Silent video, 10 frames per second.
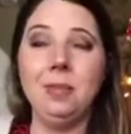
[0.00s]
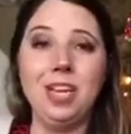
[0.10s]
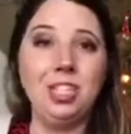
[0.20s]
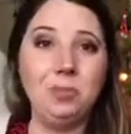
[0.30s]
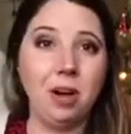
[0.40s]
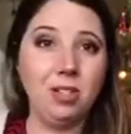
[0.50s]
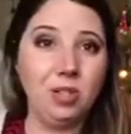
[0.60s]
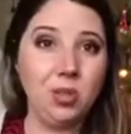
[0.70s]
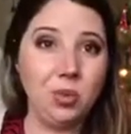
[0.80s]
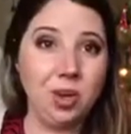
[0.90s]
Each box
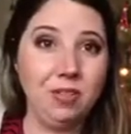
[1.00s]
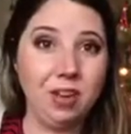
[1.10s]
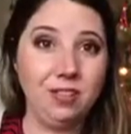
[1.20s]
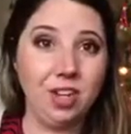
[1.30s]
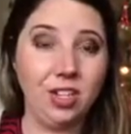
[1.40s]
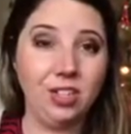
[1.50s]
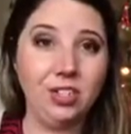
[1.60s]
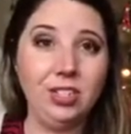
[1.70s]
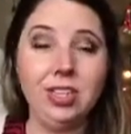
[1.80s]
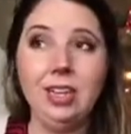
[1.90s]
is
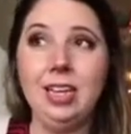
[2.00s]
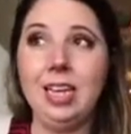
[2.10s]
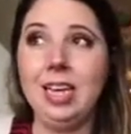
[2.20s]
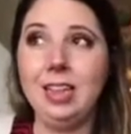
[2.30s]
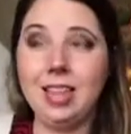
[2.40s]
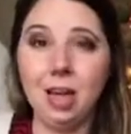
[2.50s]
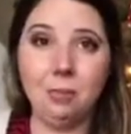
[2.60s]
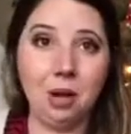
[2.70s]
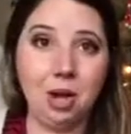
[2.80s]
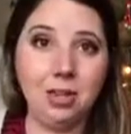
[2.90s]
$25. In
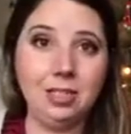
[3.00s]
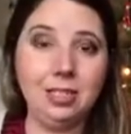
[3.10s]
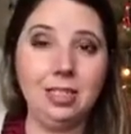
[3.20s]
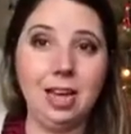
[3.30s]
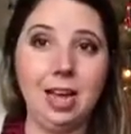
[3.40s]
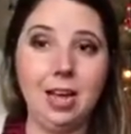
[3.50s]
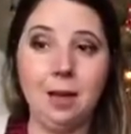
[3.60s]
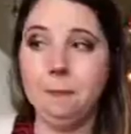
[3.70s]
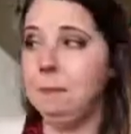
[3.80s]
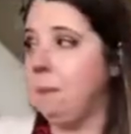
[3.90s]
that box, I